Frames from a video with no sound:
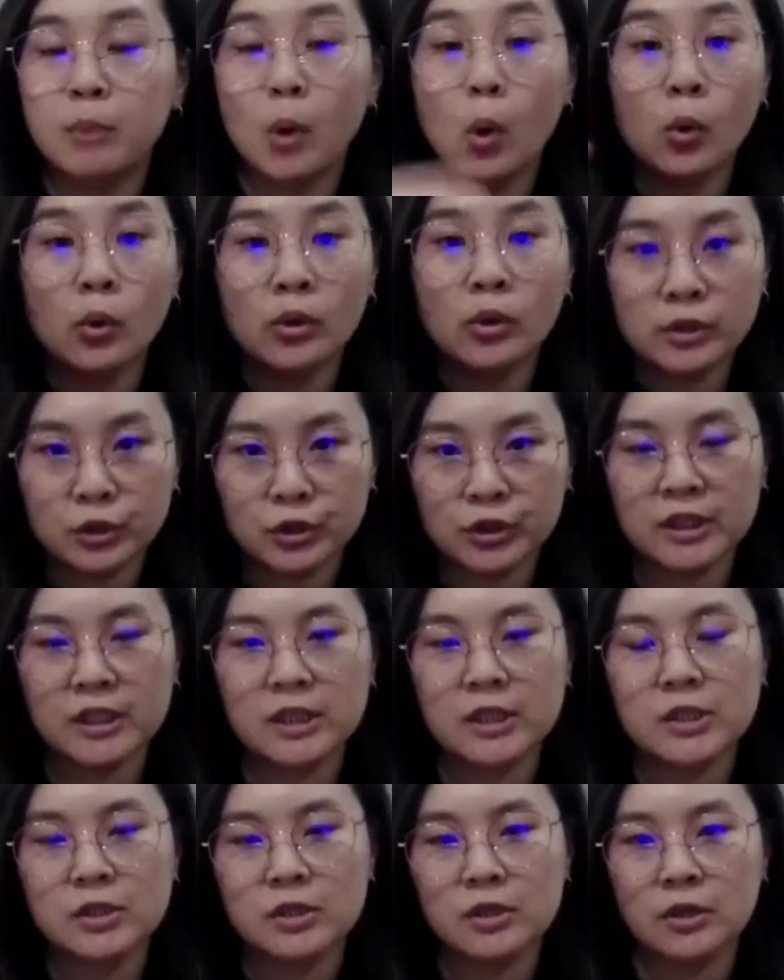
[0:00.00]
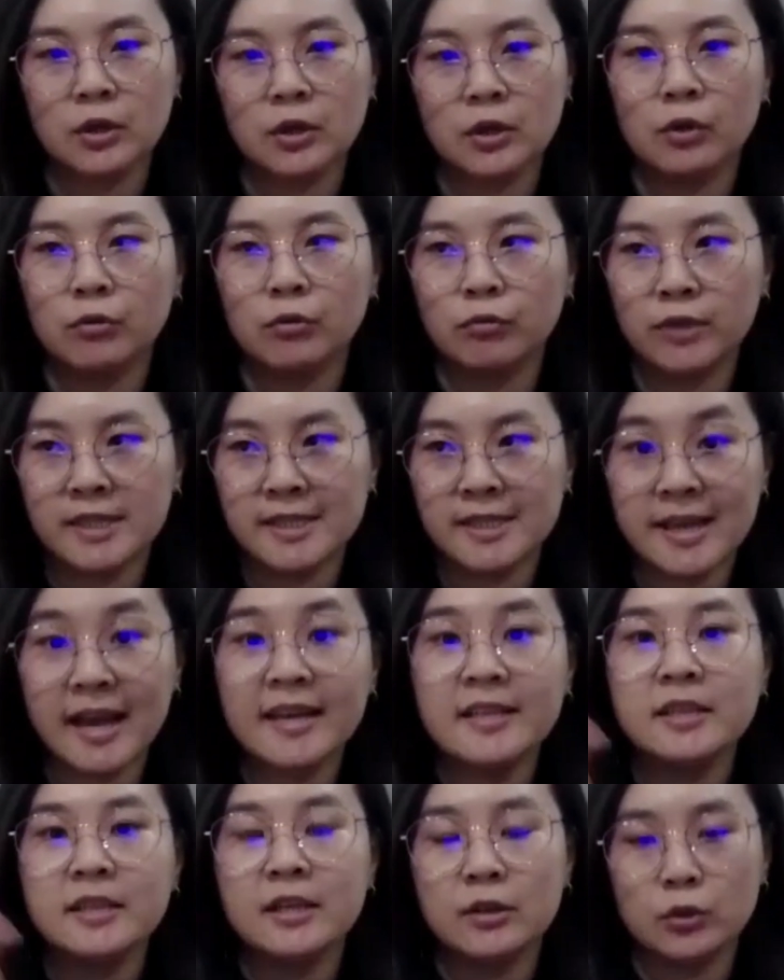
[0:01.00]
poetries,
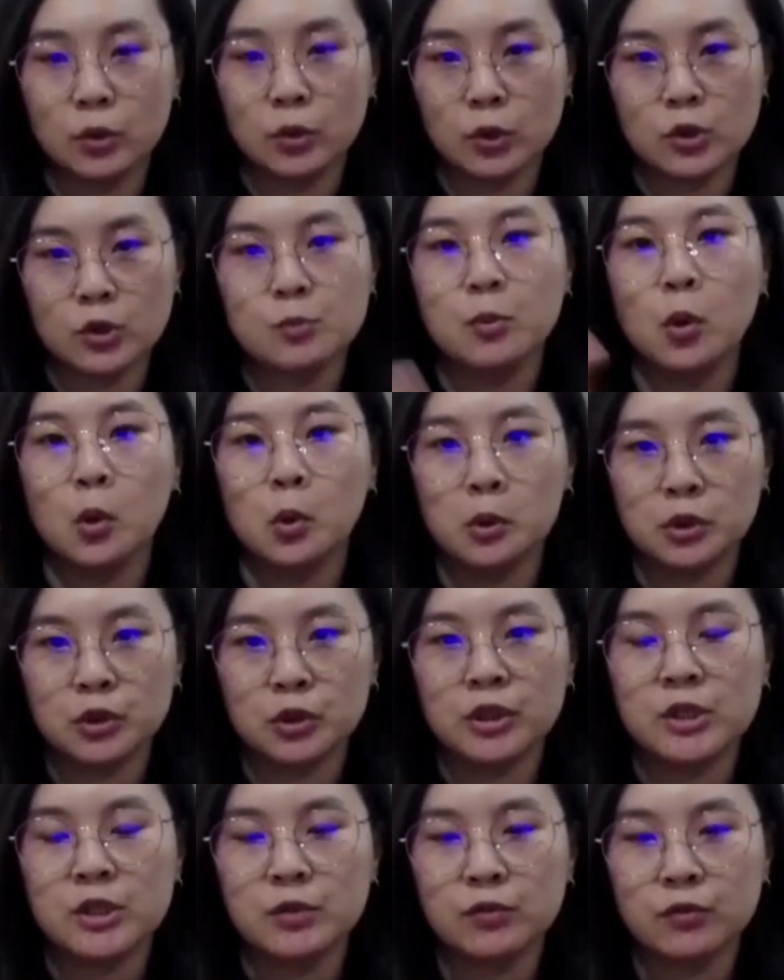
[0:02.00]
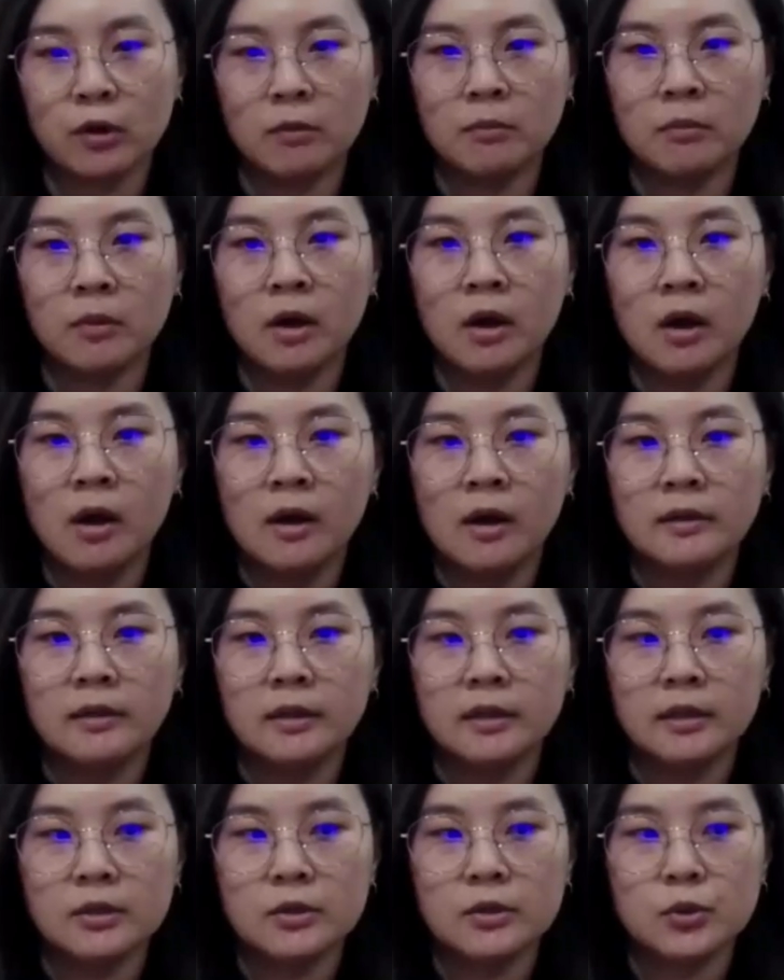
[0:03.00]
reciting those poetries from
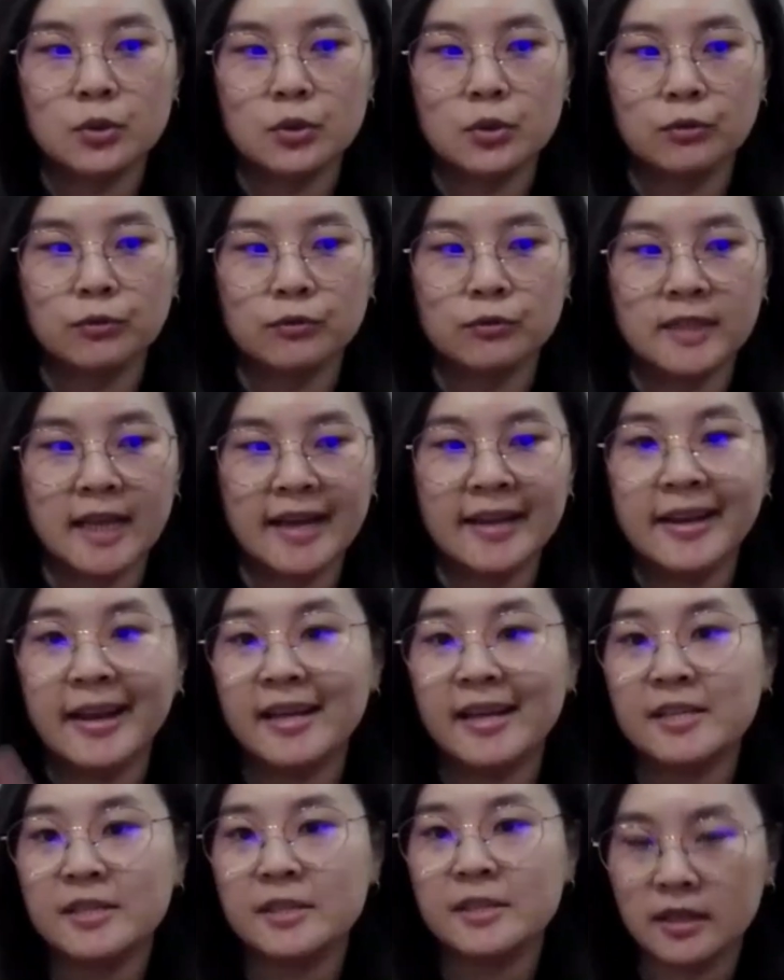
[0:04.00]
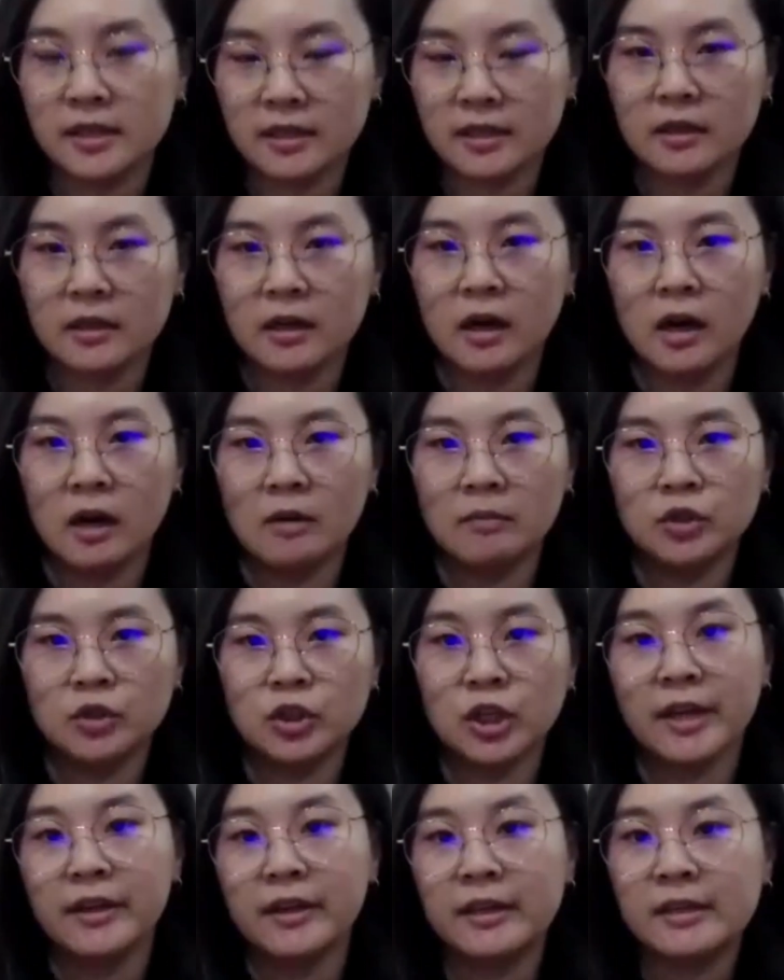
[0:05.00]
the sort of dynastic
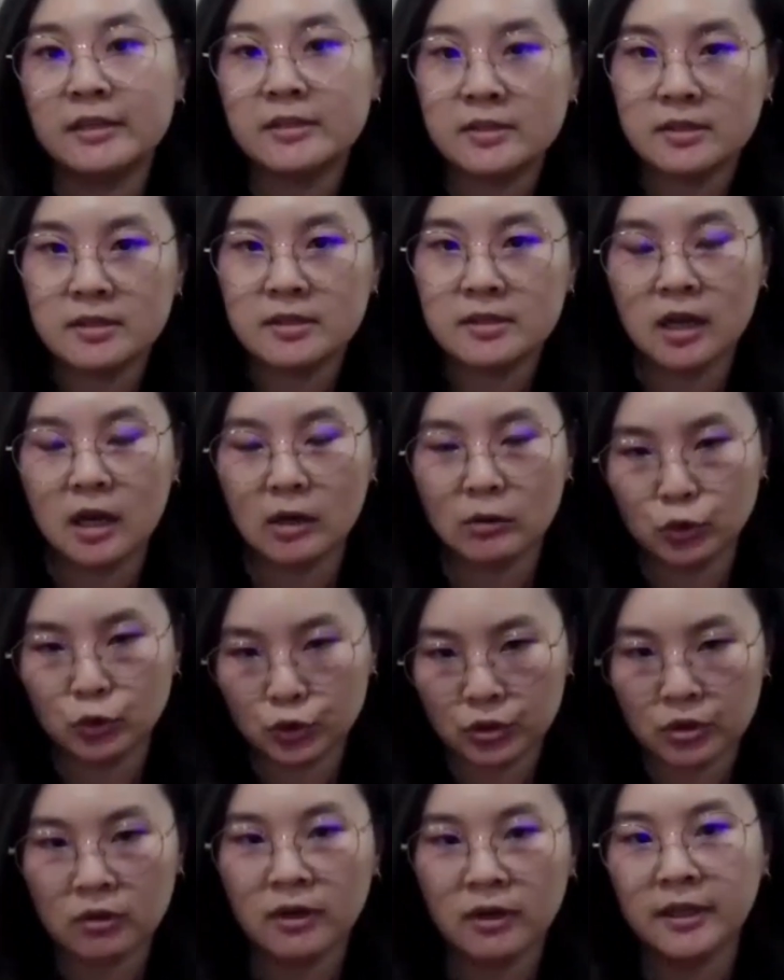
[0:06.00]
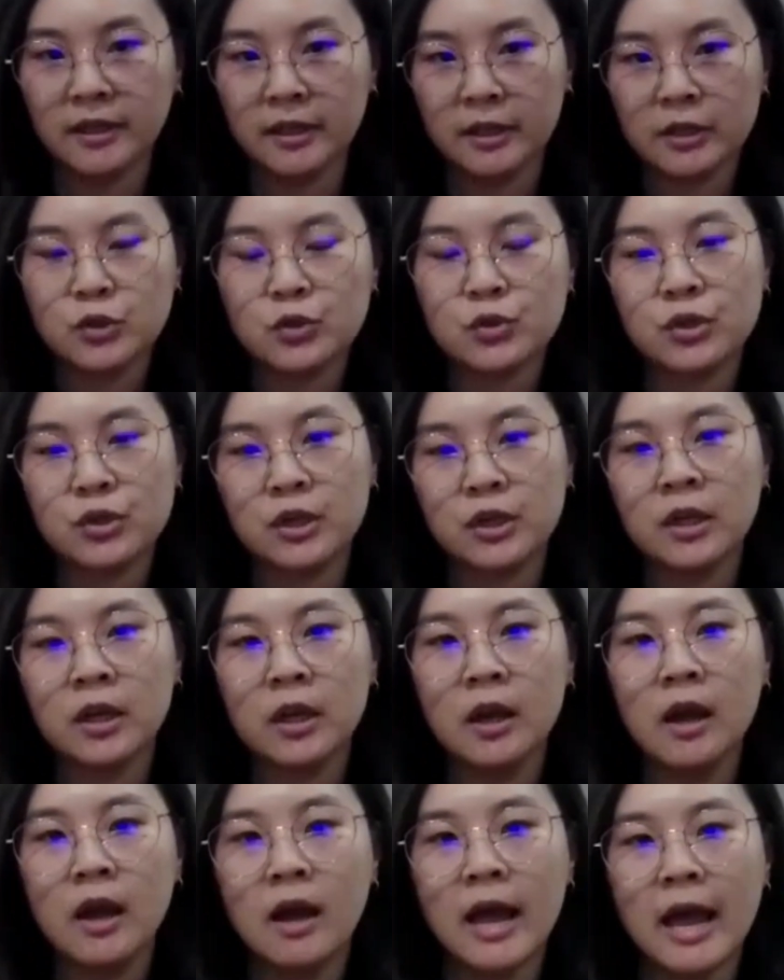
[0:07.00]
Chinese culture and history
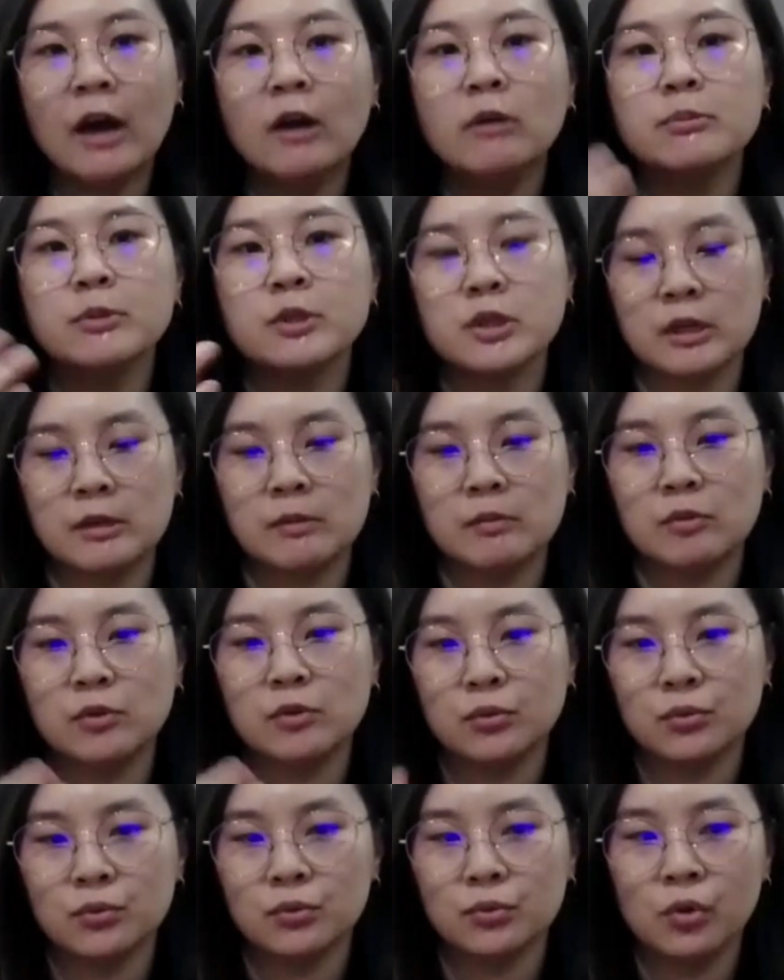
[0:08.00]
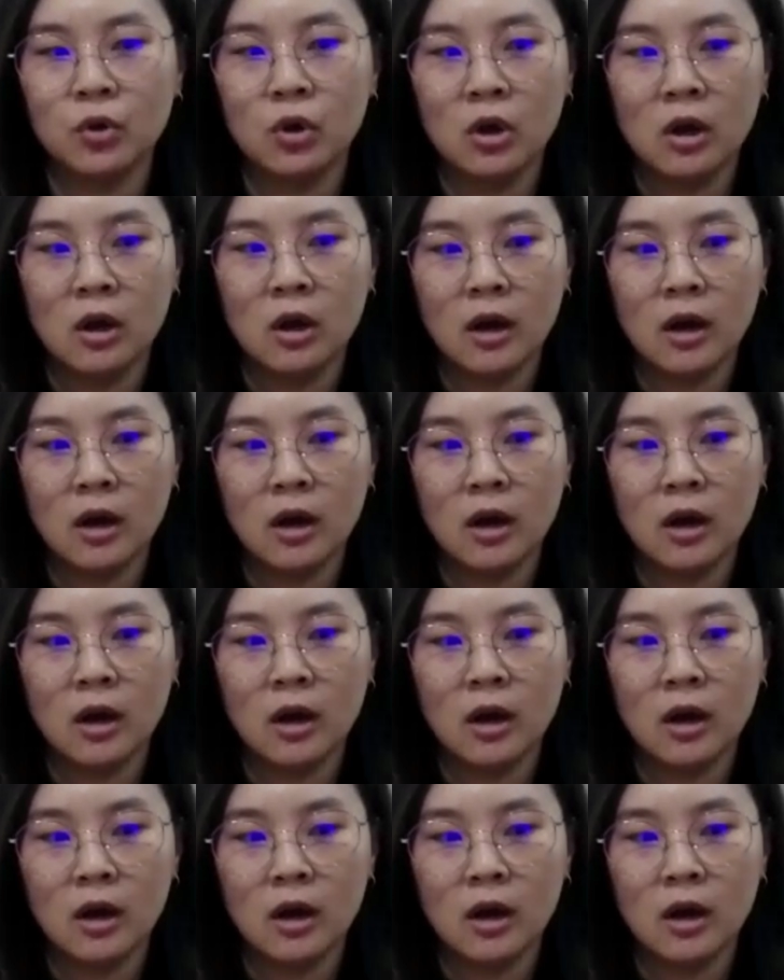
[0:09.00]
helps him to